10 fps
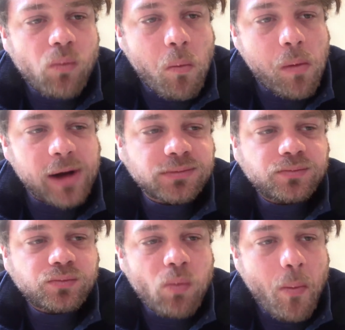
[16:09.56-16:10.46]
But
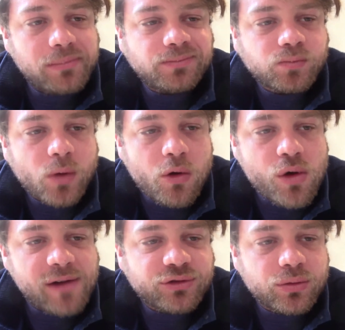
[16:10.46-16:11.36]
we
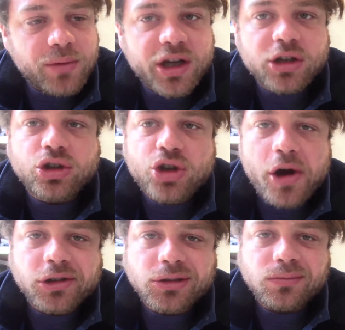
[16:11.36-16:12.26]
have to make it
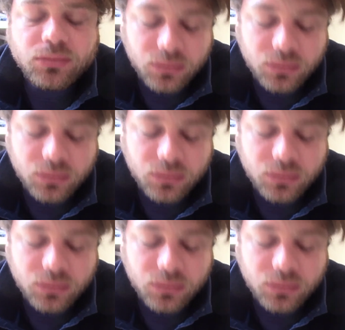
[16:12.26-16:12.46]
short.